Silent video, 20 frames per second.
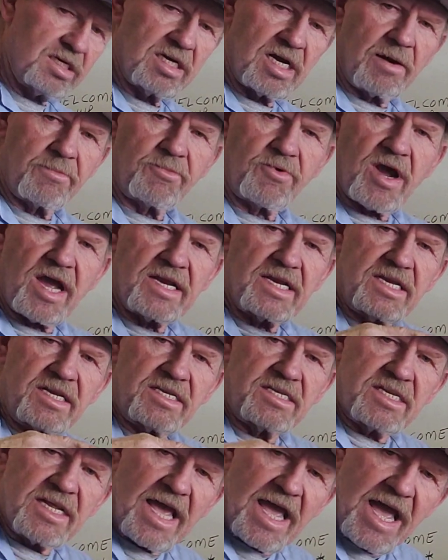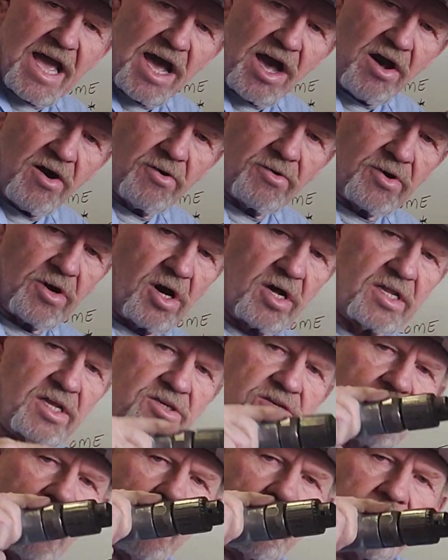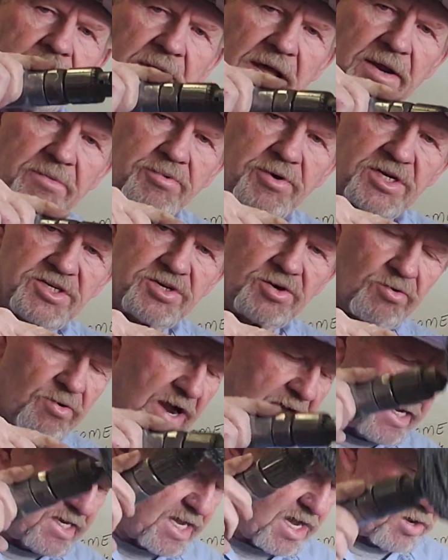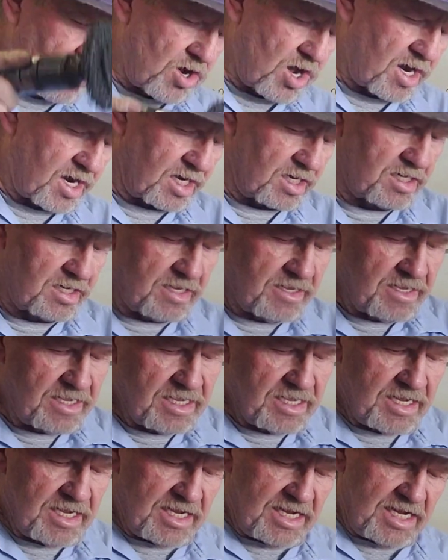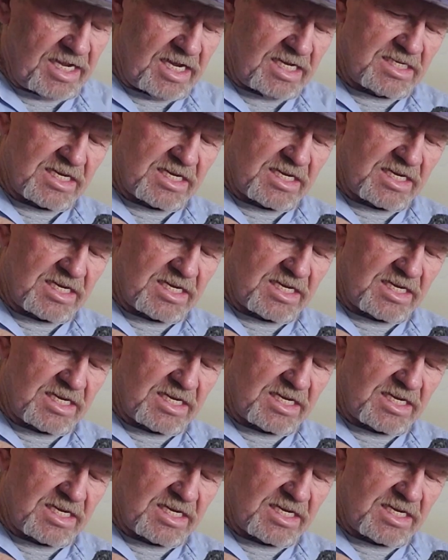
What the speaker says: I'm grinding down on this, so I'm applying pressure right down on it.